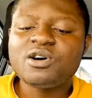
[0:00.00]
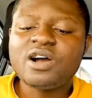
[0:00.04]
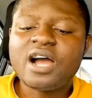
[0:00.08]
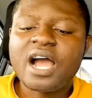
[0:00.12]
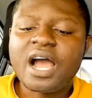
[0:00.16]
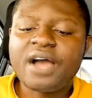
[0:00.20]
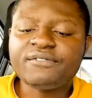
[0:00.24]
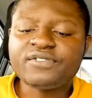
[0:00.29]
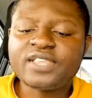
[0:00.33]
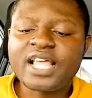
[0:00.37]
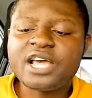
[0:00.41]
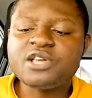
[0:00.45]

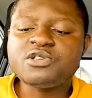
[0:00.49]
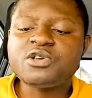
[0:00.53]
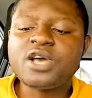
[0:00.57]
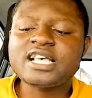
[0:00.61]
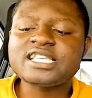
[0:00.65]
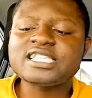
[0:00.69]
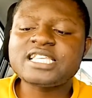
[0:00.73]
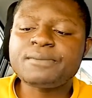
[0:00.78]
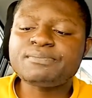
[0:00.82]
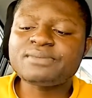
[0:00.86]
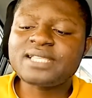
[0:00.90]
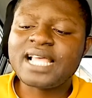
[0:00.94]
After your
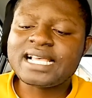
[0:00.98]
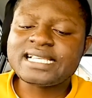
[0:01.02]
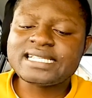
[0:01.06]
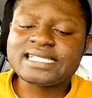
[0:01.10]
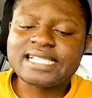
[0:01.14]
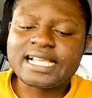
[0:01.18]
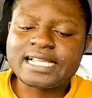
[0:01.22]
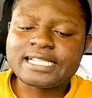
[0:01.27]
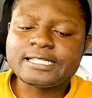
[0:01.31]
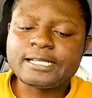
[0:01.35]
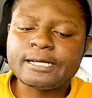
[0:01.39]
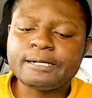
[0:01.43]
acceptance
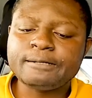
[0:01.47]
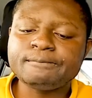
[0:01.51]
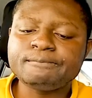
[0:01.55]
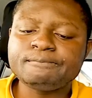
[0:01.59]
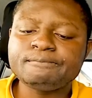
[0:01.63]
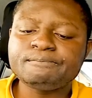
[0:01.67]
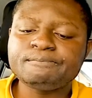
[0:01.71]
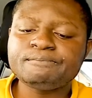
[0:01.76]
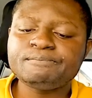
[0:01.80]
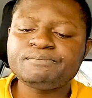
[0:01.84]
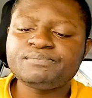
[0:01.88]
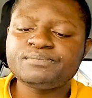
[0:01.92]
letter,
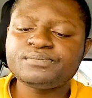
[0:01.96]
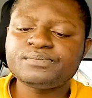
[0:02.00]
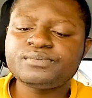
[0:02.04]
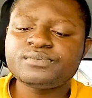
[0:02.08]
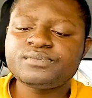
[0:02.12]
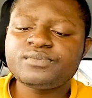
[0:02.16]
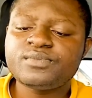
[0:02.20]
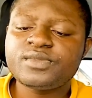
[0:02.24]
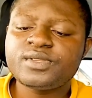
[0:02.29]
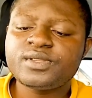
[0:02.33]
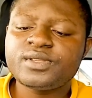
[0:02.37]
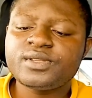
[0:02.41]

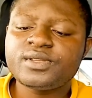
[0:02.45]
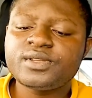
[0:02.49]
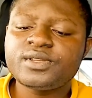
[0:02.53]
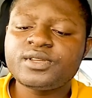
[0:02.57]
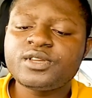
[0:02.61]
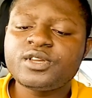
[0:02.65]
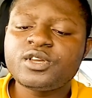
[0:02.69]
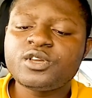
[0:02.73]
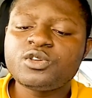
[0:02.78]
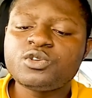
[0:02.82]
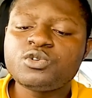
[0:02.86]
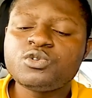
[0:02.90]

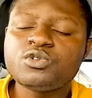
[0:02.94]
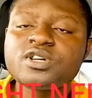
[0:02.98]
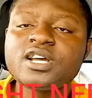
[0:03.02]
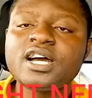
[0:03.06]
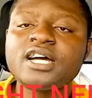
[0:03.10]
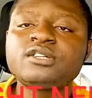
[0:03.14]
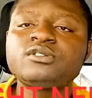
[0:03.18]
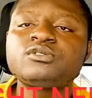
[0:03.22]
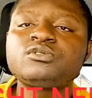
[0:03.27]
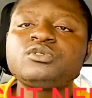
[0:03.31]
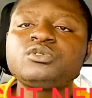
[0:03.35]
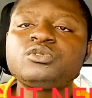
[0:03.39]
you
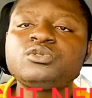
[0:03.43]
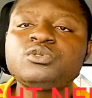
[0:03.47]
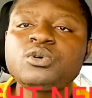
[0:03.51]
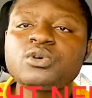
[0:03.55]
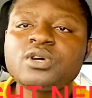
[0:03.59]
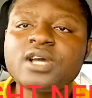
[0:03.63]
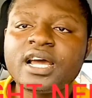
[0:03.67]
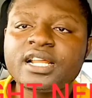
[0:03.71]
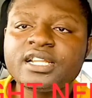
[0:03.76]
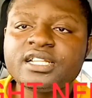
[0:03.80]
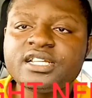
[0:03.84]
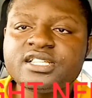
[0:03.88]

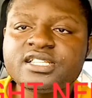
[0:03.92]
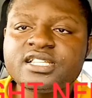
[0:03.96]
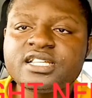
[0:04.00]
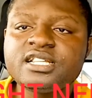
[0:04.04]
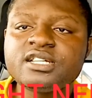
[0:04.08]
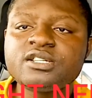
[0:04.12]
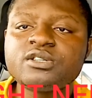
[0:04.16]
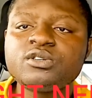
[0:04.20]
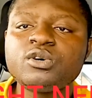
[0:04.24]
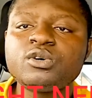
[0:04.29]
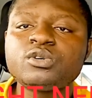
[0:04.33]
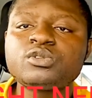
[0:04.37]
can easily
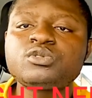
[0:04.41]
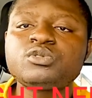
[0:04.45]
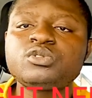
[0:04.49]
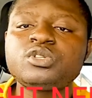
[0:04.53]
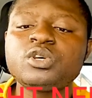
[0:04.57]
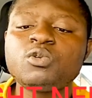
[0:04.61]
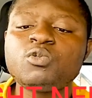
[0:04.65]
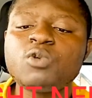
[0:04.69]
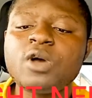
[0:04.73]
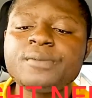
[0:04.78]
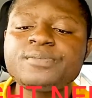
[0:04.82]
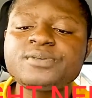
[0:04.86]
go to the
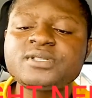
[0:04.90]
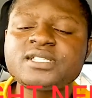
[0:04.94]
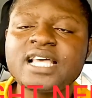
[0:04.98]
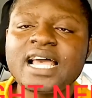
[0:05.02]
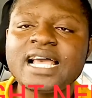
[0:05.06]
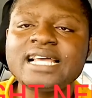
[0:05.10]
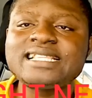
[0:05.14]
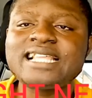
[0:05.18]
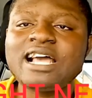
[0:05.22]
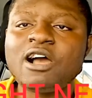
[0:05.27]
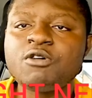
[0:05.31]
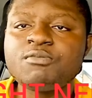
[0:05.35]

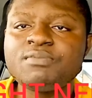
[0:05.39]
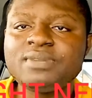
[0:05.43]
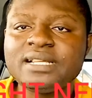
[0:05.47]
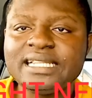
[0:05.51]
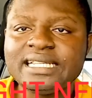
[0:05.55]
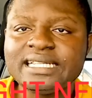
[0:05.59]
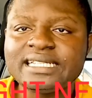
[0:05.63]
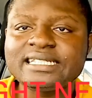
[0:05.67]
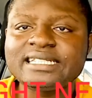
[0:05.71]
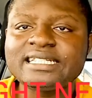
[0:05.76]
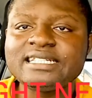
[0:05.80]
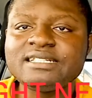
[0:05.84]
website that I will be
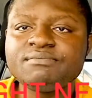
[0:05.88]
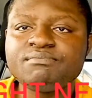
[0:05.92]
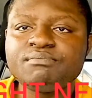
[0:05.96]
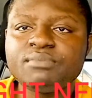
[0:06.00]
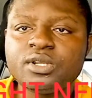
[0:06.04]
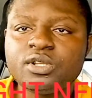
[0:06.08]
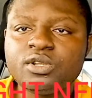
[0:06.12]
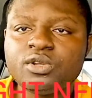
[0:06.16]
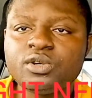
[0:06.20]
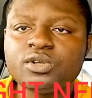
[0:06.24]
linking below